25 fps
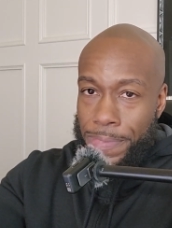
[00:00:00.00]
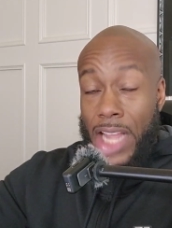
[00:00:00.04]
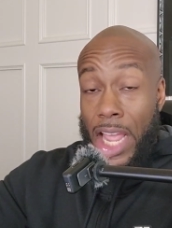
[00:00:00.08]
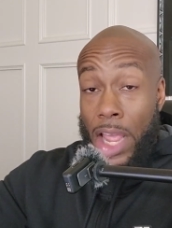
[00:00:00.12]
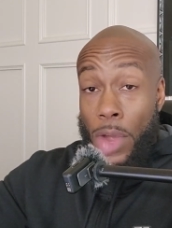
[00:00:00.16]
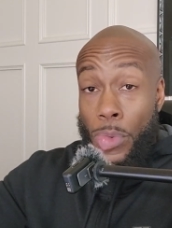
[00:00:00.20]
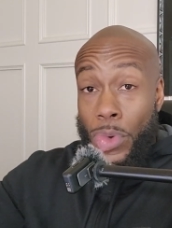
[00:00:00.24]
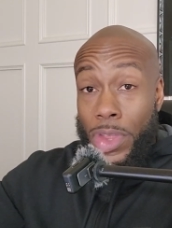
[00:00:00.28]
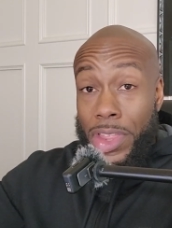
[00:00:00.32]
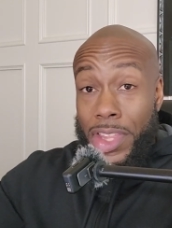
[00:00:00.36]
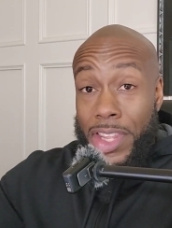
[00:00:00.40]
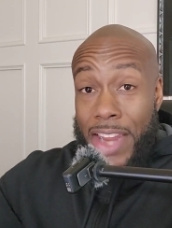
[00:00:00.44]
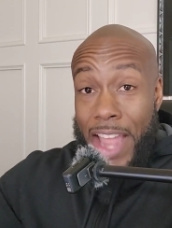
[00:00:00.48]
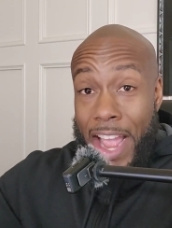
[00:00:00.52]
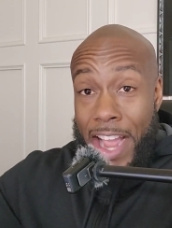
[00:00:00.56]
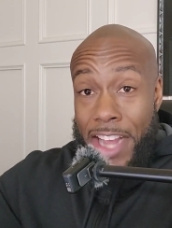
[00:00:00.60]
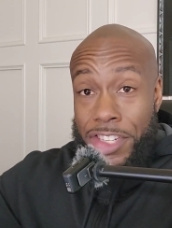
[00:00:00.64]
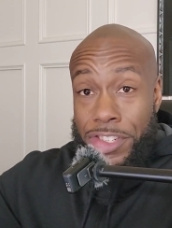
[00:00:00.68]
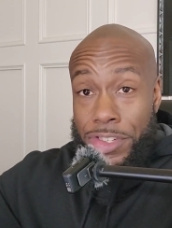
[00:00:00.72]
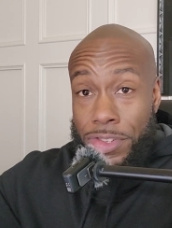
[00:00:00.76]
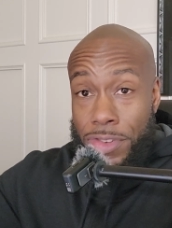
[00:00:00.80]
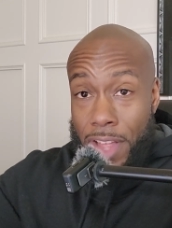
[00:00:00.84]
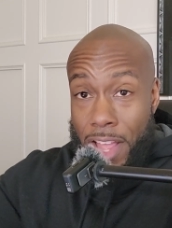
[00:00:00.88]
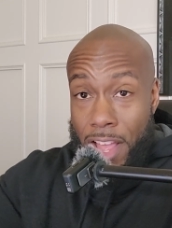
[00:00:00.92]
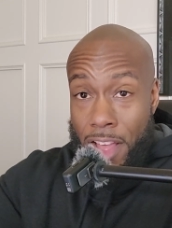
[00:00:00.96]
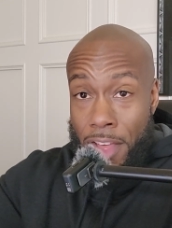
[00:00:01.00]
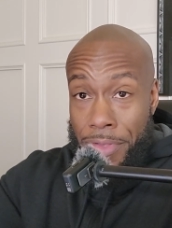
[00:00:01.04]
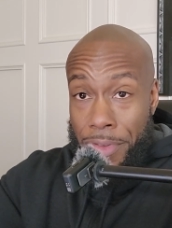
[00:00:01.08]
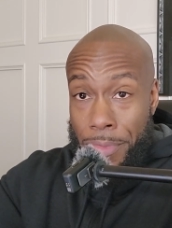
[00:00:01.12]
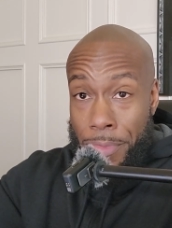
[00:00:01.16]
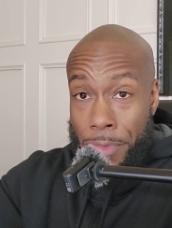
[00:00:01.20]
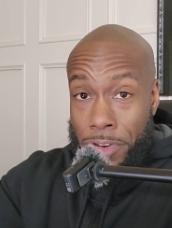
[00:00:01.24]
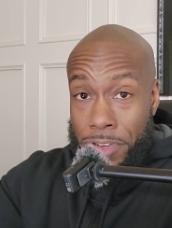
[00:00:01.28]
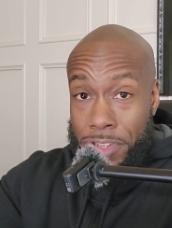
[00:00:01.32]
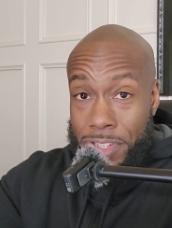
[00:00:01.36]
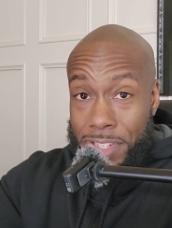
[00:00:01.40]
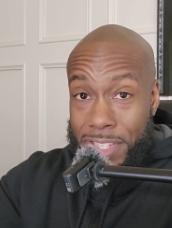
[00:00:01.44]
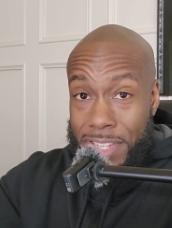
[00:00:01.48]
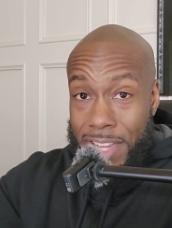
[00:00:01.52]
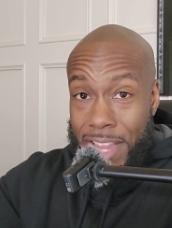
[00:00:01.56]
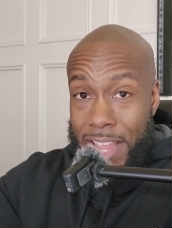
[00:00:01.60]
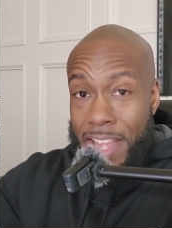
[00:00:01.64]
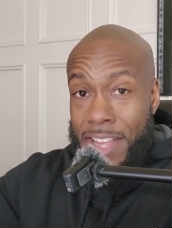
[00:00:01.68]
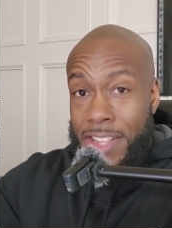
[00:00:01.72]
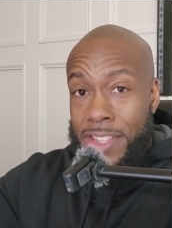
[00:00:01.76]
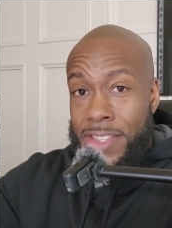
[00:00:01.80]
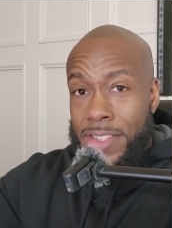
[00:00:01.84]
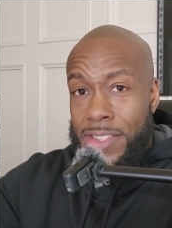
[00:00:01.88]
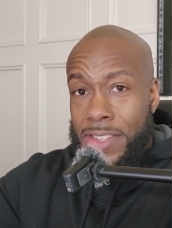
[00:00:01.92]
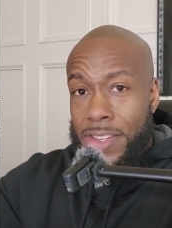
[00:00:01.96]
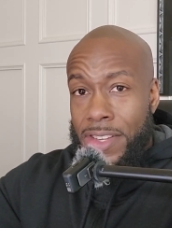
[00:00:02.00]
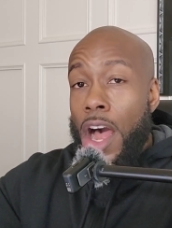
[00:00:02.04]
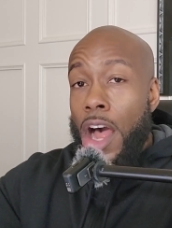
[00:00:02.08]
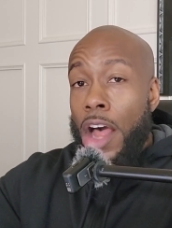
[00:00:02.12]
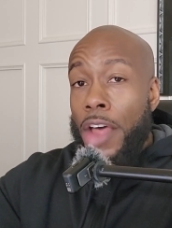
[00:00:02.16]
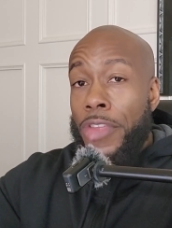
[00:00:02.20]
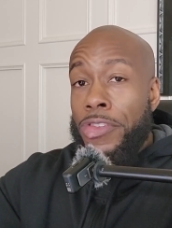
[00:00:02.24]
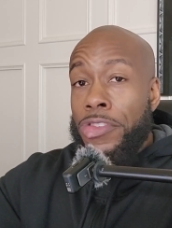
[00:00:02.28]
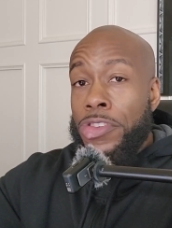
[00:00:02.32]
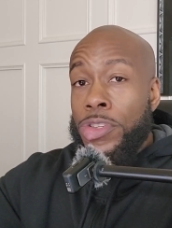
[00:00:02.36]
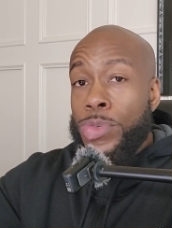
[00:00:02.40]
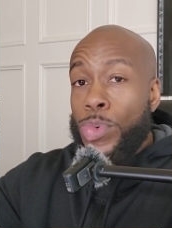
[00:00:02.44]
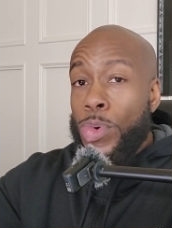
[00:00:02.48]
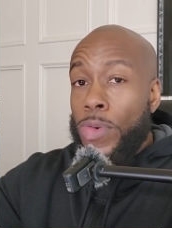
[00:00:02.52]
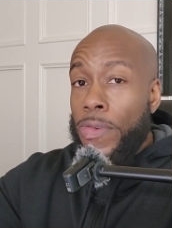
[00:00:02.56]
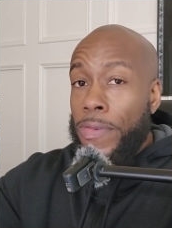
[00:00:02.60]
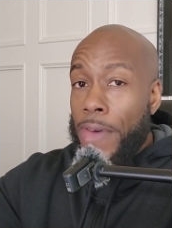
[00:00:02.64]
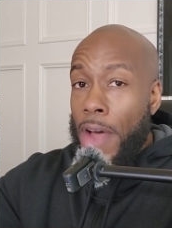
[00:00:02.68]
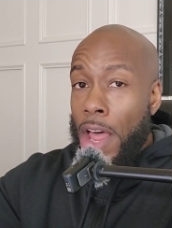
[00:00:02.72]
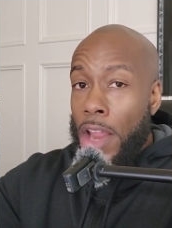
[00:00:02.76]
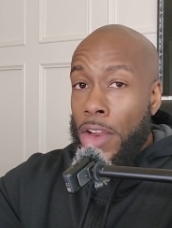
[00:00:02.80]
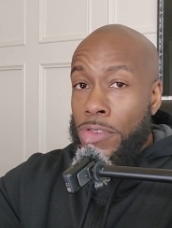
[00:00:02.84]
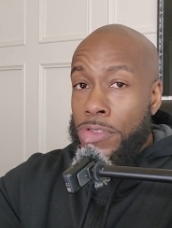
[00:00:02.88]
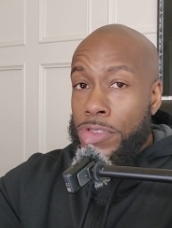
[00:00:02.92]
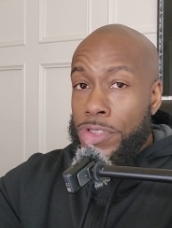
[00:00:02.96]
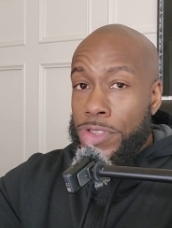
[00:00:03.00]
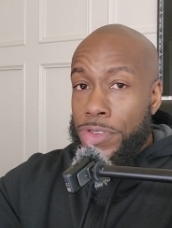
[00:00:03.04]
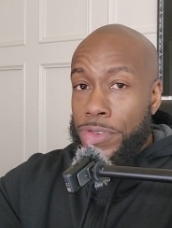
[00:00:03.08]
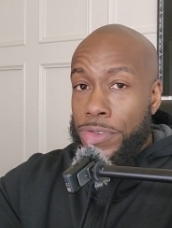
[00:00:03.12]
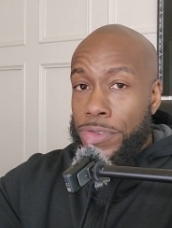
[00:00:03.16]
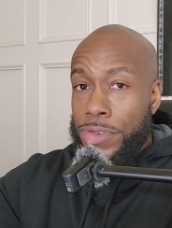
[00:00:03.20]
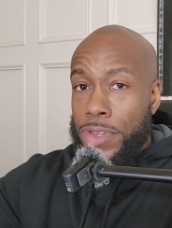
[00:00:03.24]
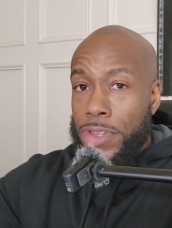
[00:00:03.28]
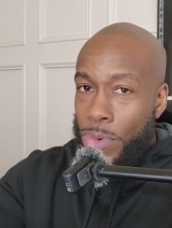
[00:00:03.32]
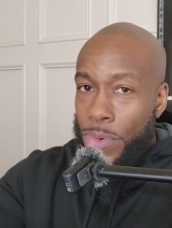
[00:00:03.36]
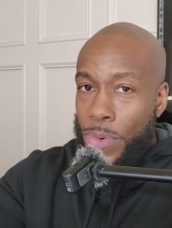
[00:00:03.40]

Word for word: And when the national health emergency ends, others will follow suit.